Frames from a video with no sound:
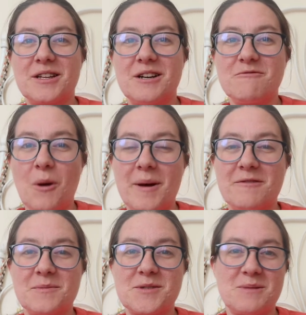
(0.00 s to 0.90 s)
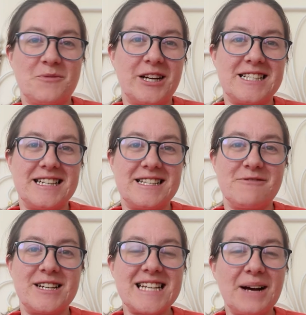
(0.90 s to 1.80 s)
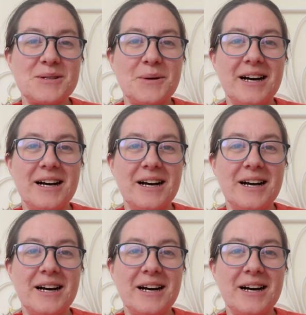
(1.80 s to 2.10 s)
that Robin from Zoom Writers reached out to